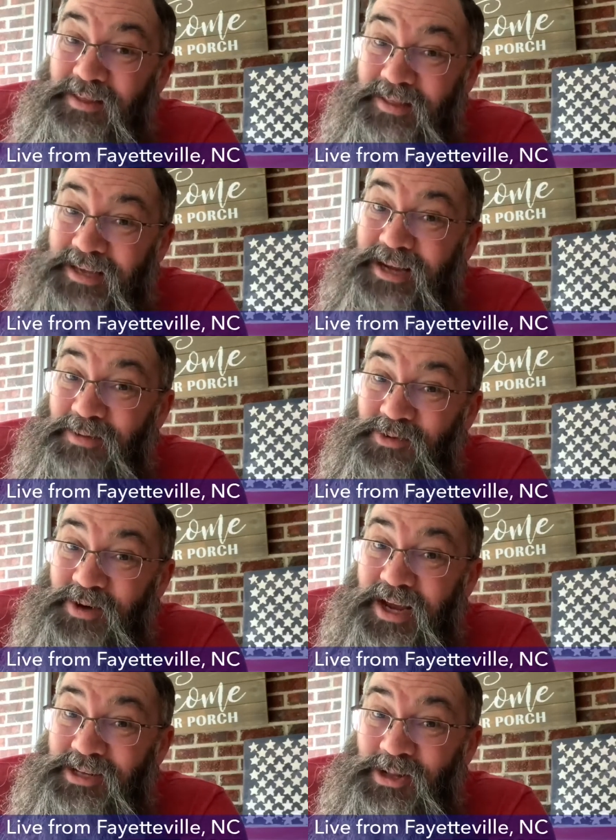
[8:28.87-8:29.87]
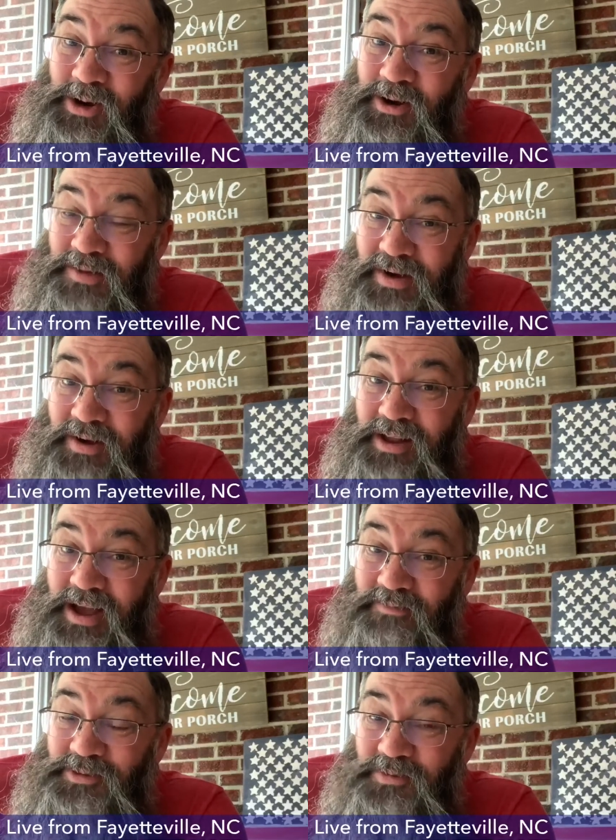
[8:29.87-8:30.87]
Things that I'm trying to learn in my own
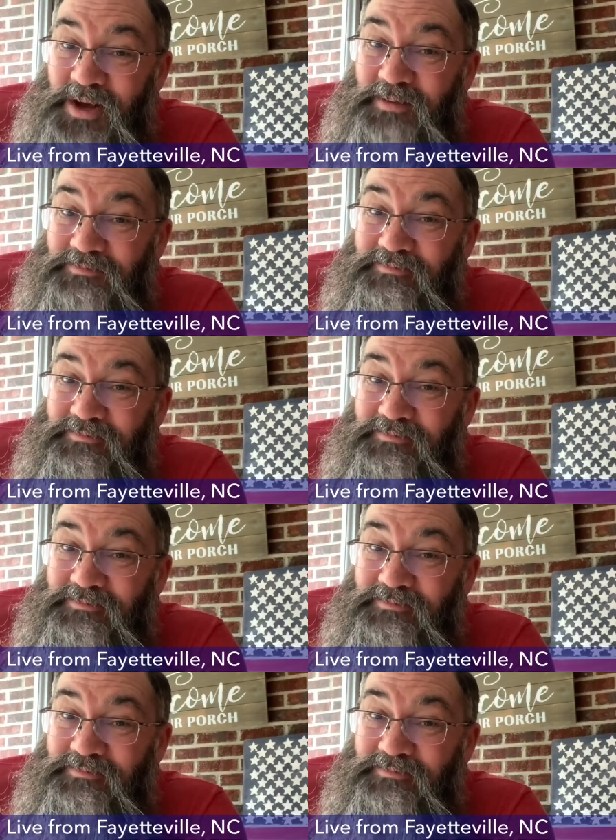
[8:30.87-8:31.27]
life as well.